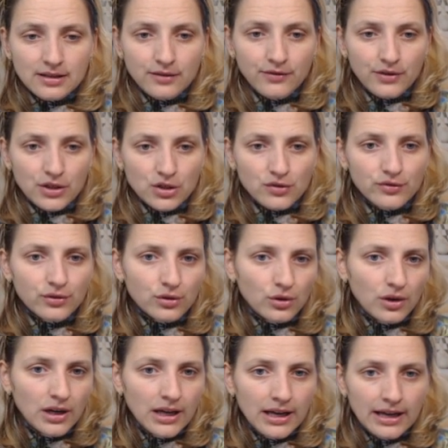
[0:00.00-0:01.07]
If
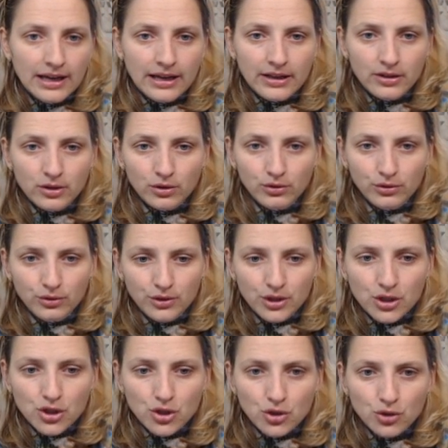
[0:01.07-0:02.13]
h4, I told you this
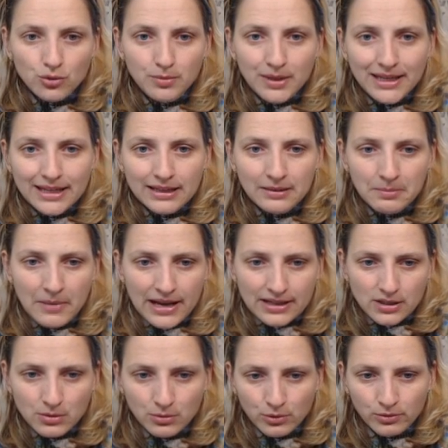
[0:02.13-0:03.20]
should be the
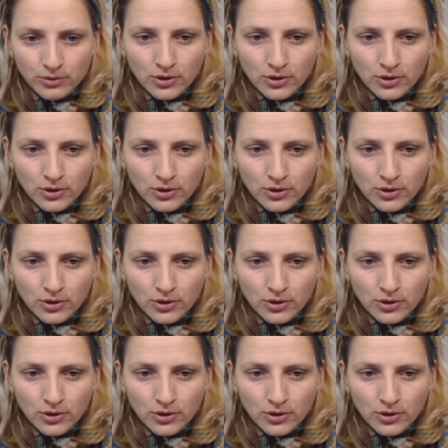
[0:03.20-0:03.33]
maximum.